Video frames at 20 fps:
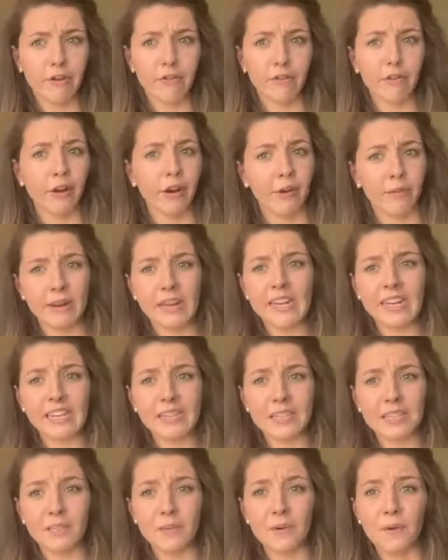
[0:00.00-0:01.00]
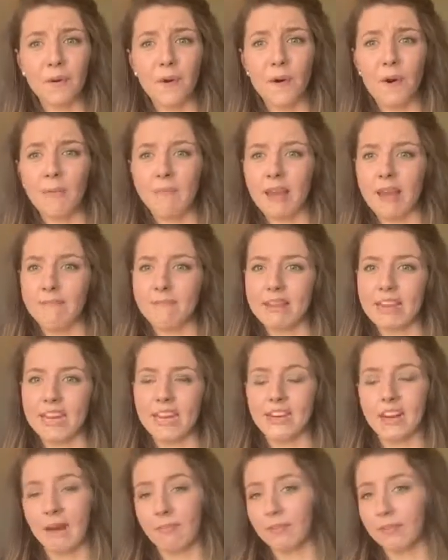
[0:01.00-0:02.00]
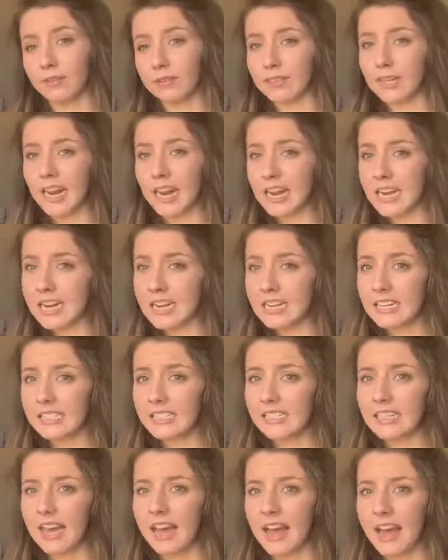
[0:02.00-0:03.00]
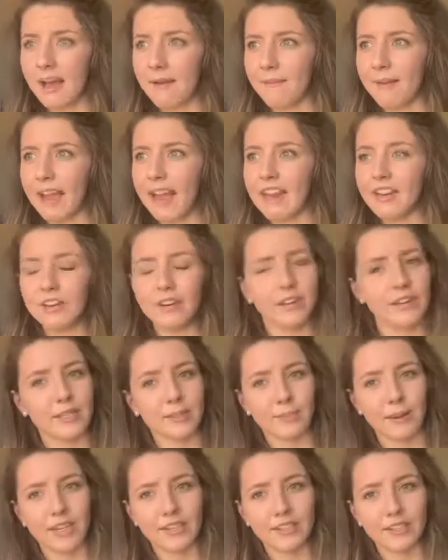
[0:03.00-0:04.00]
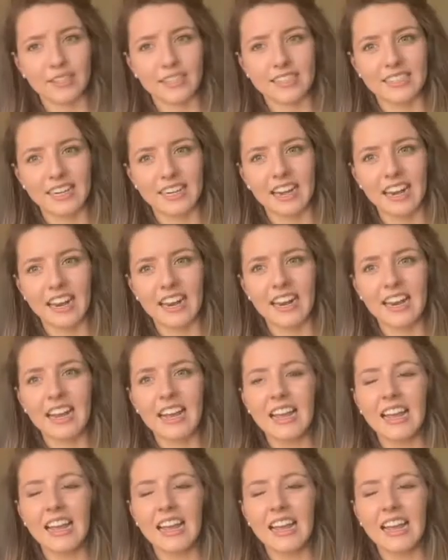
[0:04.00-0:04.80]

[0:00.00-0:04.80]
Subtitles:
for a week in school, maybe a couple of days, and you're a specialist in it.